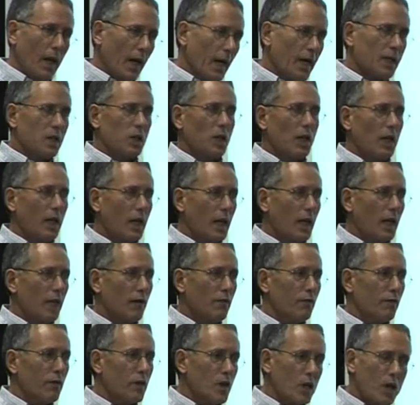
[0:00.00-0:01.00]
actually
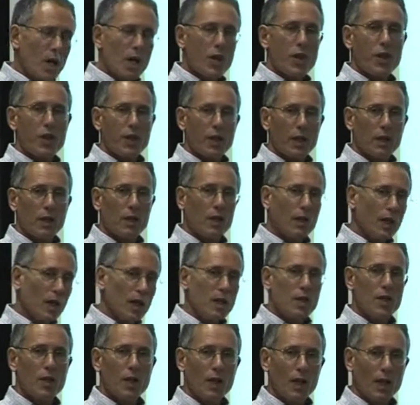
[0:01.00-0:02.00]
have nothing that
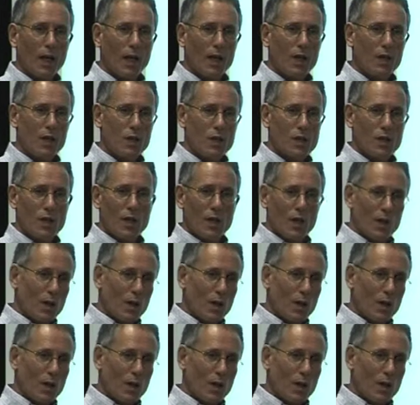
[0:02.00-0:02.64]
indicates